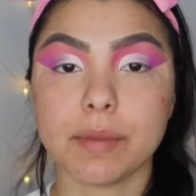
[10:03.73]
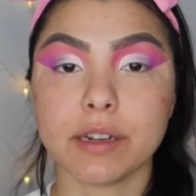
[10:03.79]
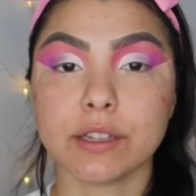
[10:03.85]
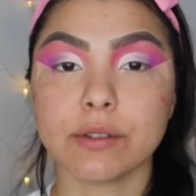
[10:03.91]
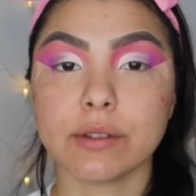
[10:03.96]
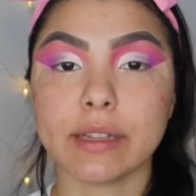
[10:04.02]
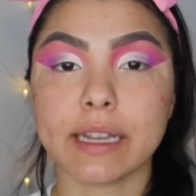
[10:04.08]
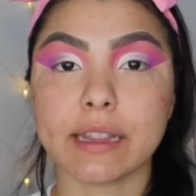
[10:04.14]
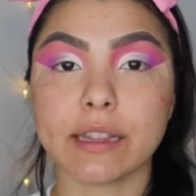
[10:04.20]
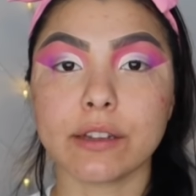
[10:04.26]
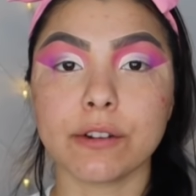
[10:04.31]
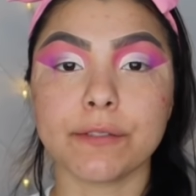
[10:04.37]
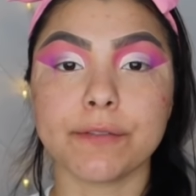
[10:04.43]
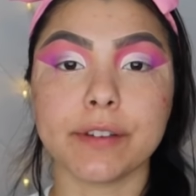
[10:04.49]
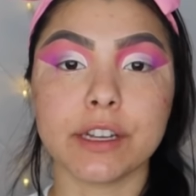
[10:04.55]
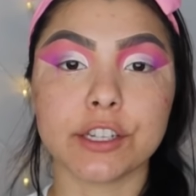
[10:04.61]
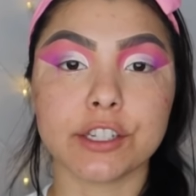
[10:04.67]
gonna do like little
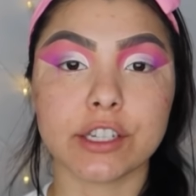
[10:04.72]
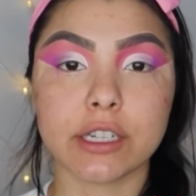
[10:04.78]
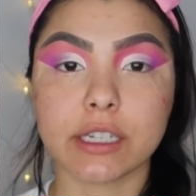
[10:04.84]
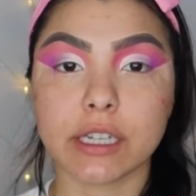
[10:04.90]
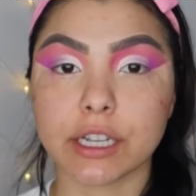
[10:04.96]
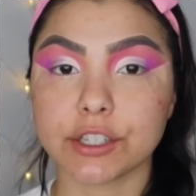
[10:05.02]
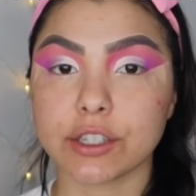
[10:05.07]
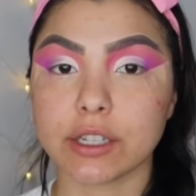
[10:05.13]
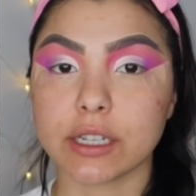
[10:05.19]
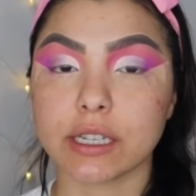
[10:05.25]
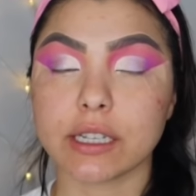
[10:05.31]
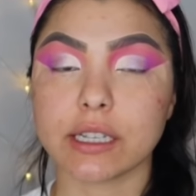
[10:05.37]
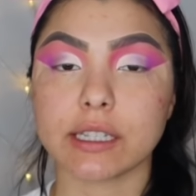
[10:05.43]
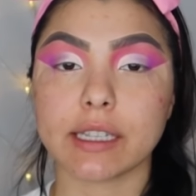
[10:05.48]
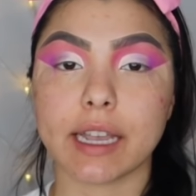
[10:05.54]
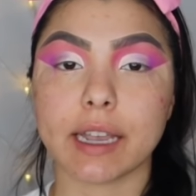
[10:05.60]
finishing touches,